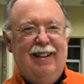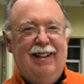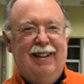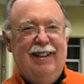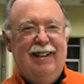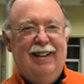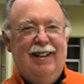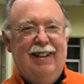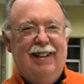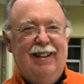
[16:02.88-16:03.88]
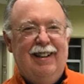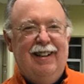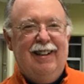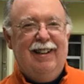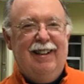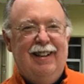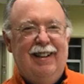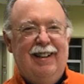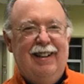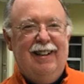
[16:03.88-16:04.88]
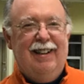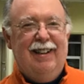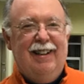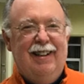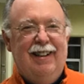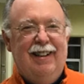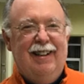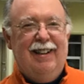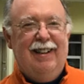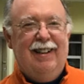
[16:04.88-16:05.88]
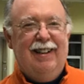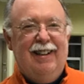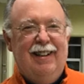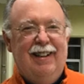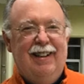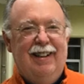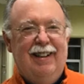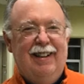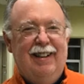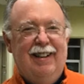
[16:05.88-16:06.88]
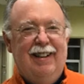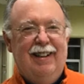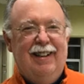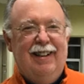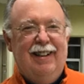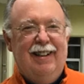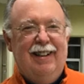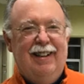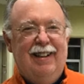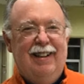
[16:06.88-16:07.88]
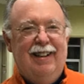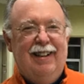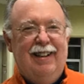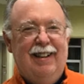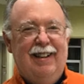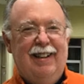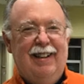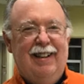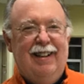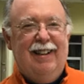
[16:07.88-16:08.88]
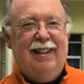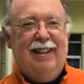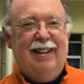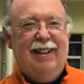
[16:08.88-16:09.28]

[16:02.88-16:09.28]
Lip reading: This person isn't speaking.